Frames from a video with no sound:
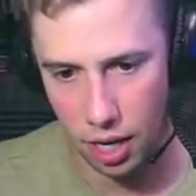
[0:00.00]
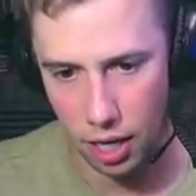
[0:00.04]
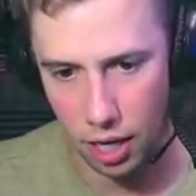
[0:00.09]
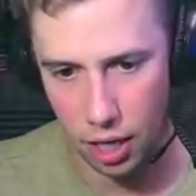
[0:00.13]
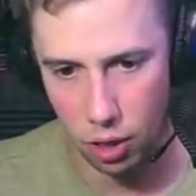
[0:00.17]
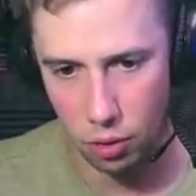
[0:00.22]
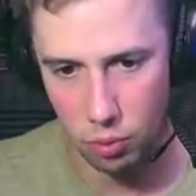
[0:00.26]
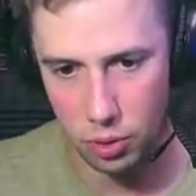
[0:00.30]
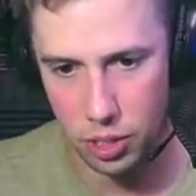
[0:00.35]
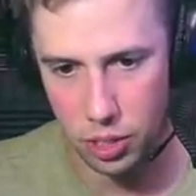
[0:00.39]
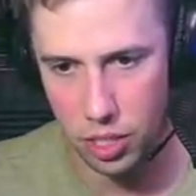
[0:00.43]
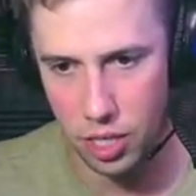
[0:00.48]
I
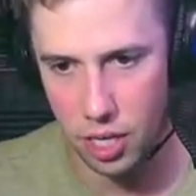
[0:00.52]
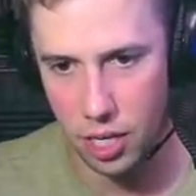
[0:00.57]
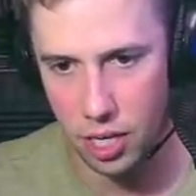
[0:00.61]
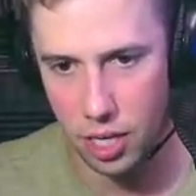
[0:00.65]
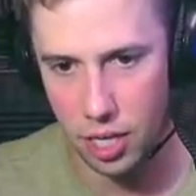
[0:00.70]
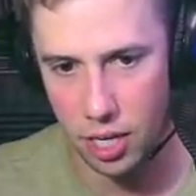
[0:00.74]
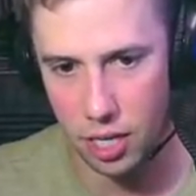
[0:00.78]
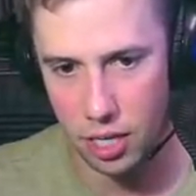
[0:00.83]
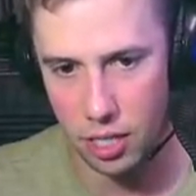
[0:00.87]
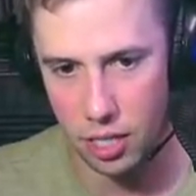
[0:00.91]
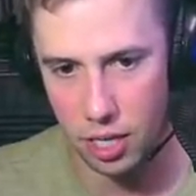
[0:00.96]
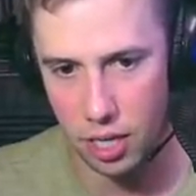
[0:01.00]
always need
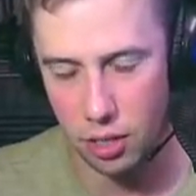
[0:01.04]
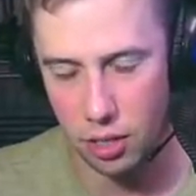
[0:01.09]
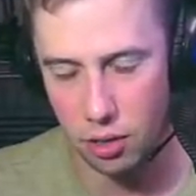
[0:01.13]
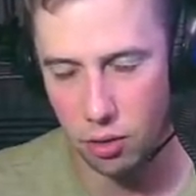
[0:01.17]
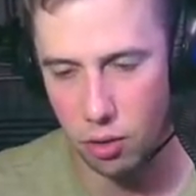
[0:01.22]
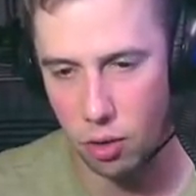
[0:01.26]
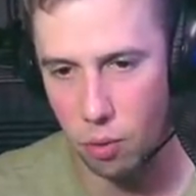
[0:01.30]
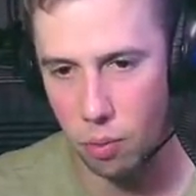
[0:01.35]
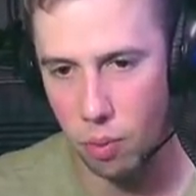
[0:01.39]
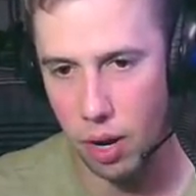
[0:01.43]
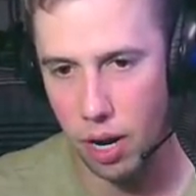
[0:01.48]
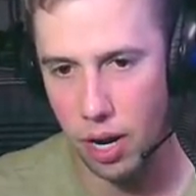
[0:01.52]
keys, and I don't
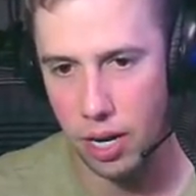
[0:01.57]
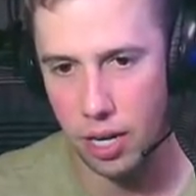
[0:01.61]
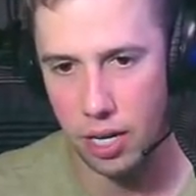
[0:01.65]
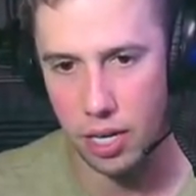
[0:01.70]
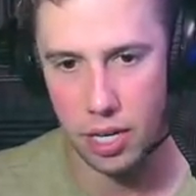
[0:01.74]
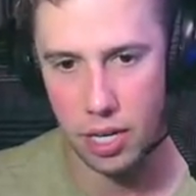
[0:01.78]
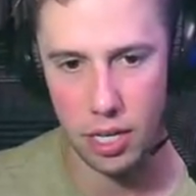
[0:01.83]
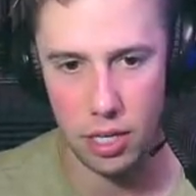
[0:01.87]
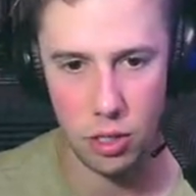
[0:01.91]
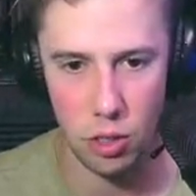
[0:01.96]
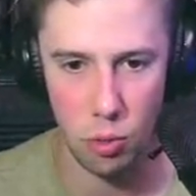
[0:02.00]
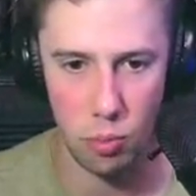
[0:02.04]
know why I
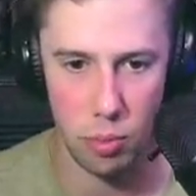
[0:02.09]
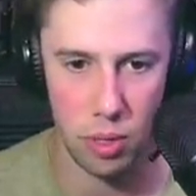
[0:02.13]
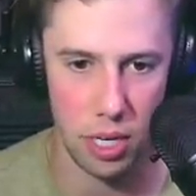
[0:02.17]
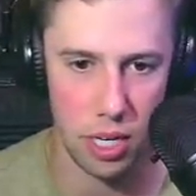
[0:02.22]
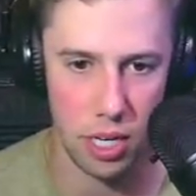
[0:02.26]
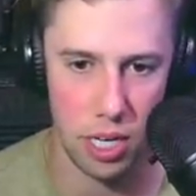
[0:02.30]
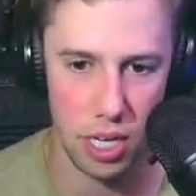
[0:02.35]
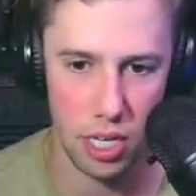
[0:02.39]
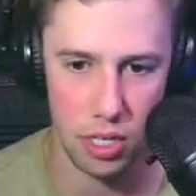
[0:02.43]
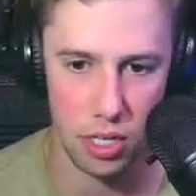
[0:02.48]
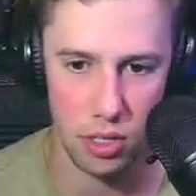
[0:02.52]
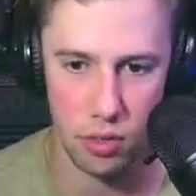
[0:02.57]
need so many
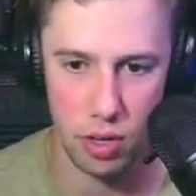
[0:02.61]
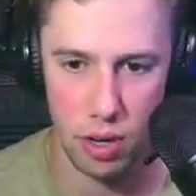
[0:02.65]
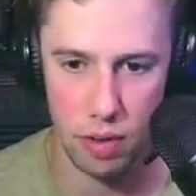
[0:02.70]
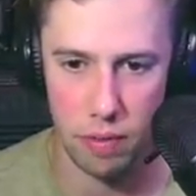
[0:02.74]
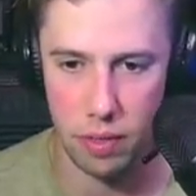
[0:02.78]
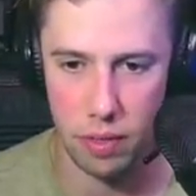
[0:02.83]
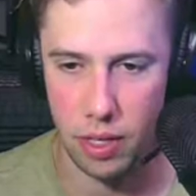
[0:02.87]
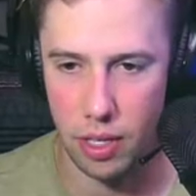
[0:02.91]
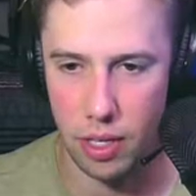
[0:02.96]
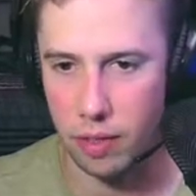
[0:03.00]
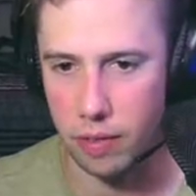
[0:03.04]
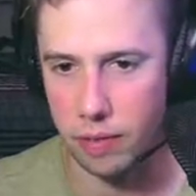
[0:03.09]
keys for
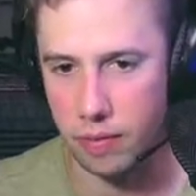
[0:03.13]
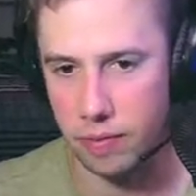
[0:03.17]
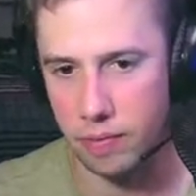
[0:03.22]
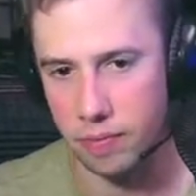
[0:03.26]
everything.